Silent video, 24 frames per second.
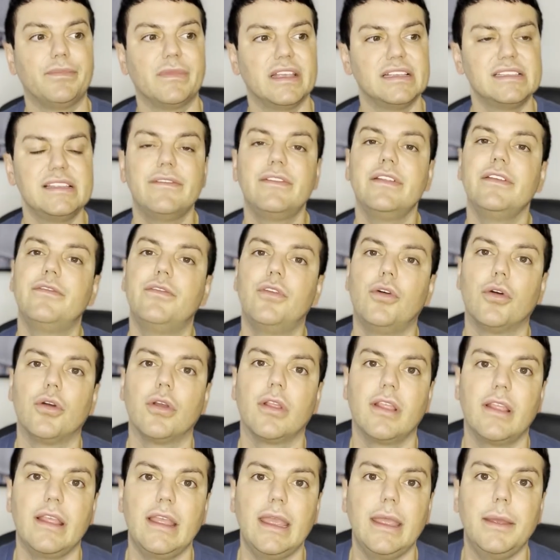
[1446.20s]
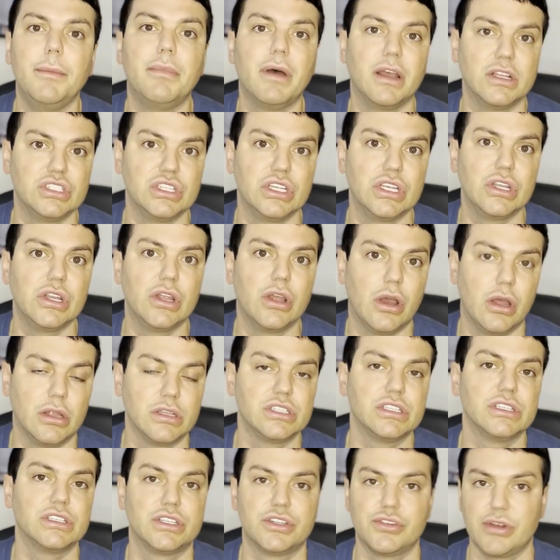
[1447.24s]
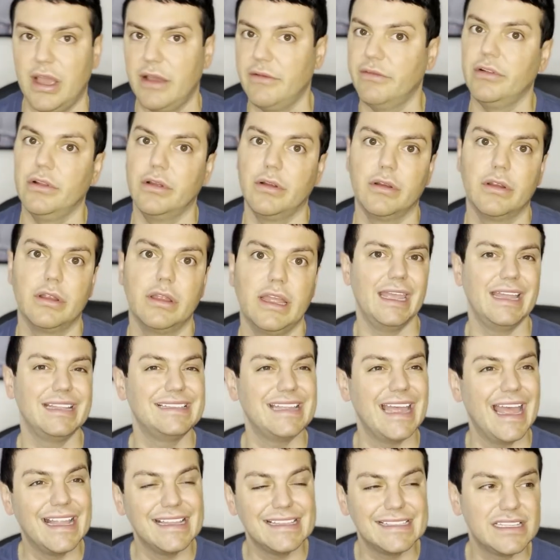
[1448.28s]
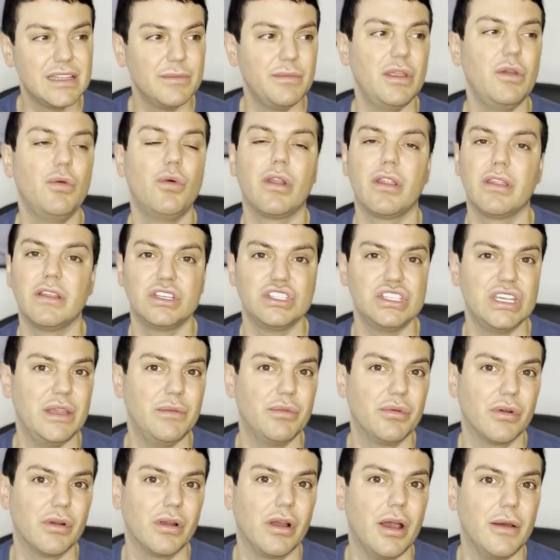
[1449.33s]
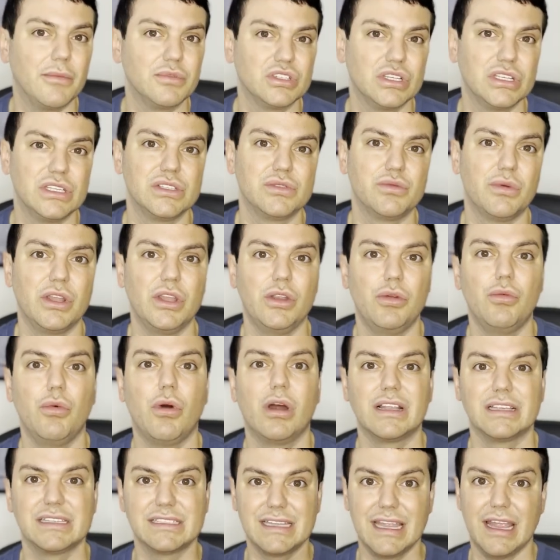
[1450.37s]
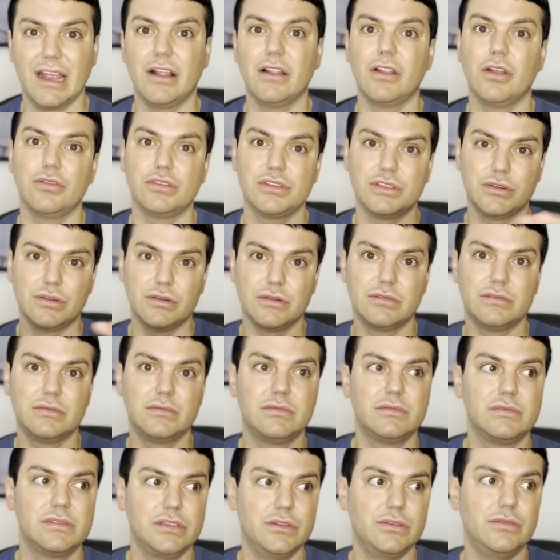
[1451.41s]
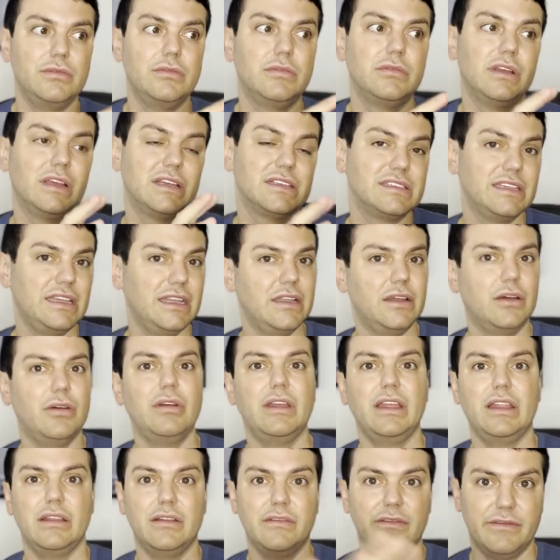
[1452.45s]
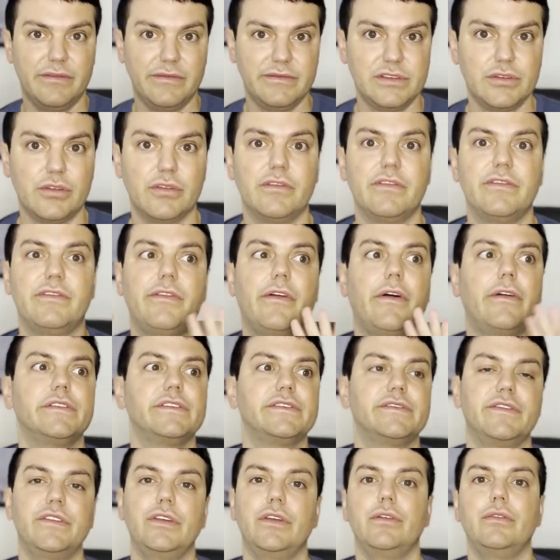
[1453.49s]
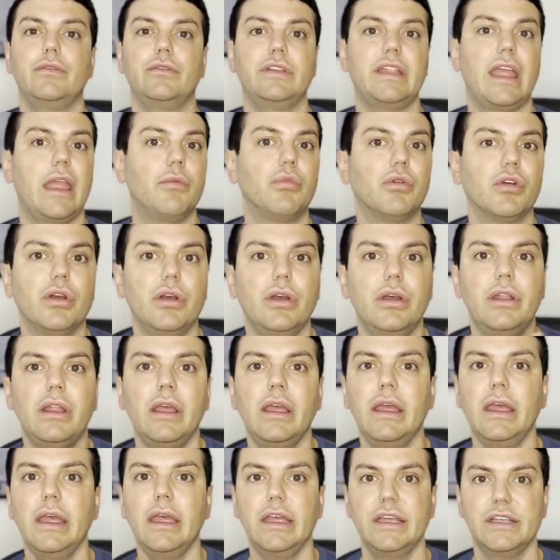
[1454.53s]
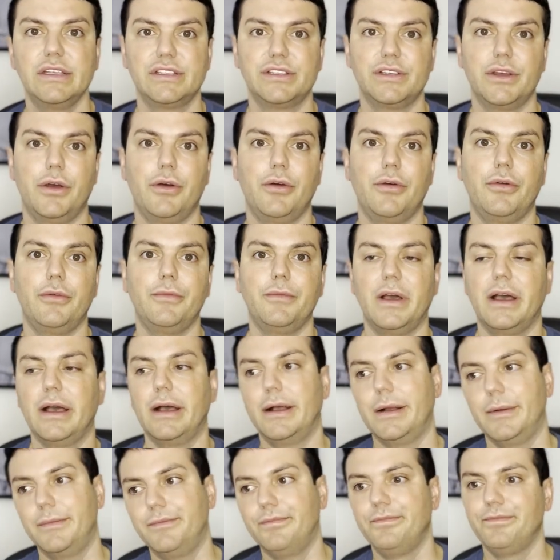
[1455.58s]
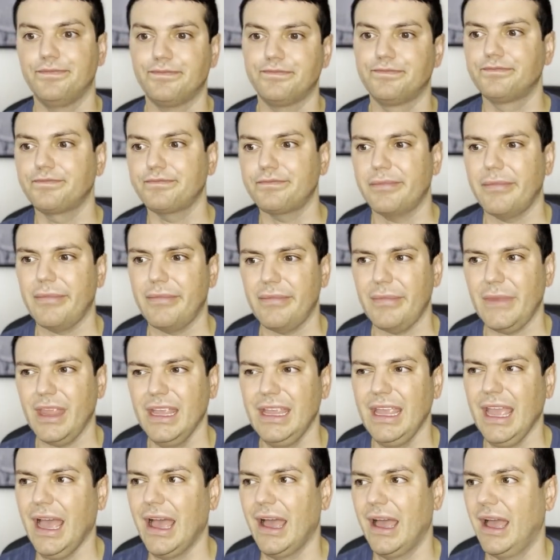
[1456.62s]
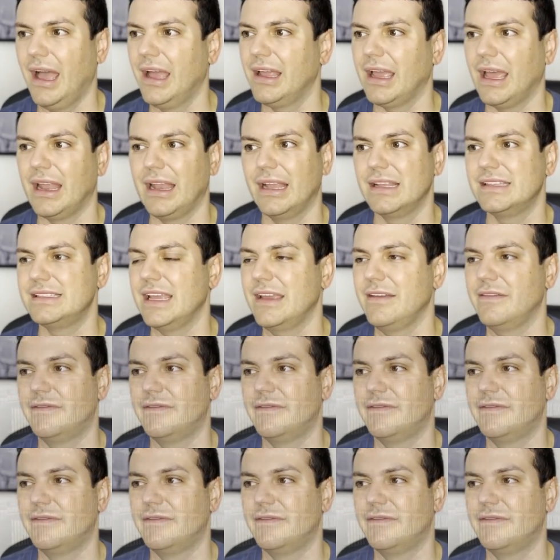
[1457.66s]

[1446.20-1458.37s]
is definitely for the budget conscious traveler. It tends to be one of the cheaper options when you want to stay closer to the casino in the sort of Fallsview neighborhood. So I'd say